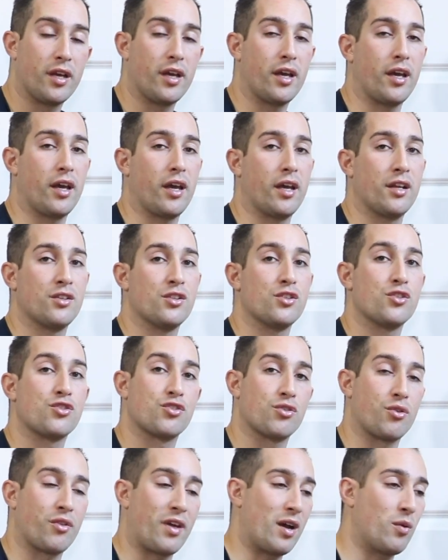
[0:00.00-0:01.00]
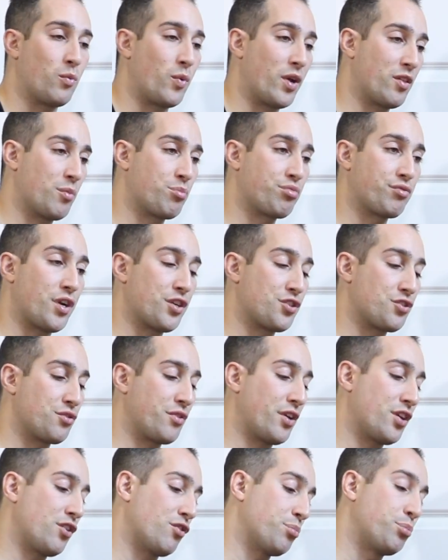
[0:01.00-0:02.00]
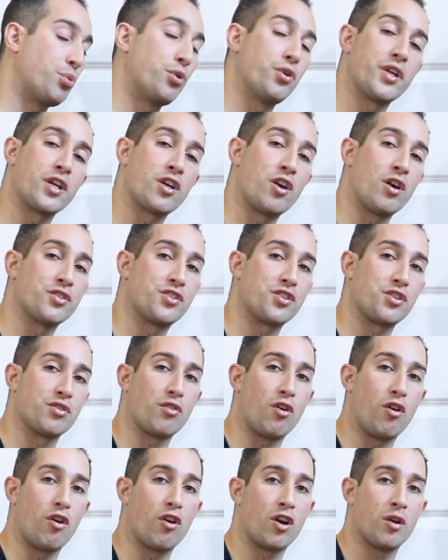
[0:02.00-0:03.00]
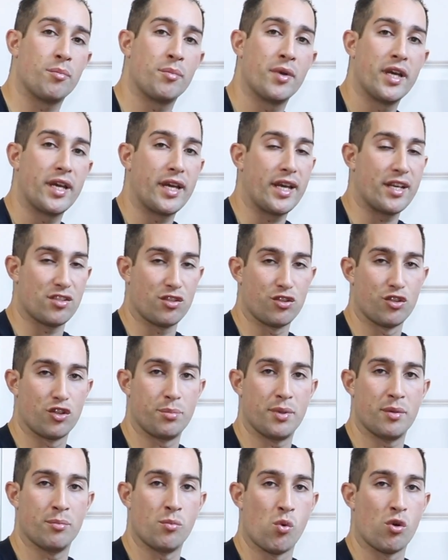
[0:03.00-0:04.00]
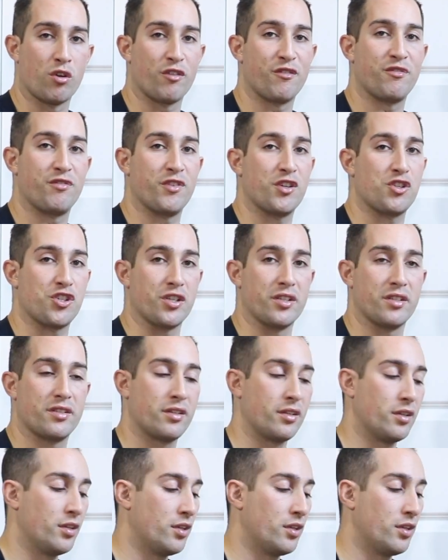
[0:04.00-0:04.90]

And so that way the pressure that you're putting onto your arm is a little bit more efficient.